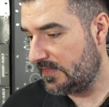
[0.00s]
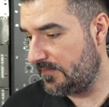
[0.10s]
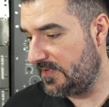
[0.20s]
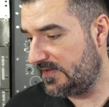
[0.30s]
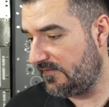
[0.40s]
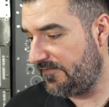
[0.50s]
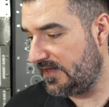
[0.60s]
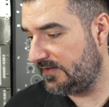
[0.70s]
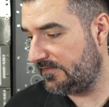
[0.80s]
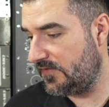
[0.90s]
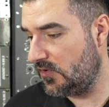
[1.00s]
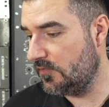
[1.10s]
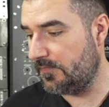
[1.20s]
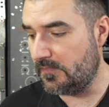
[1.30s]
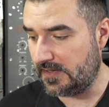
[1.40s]
the beat FX, the
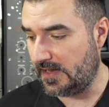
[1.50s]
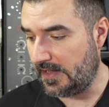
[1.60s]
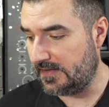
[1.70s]
loop, but I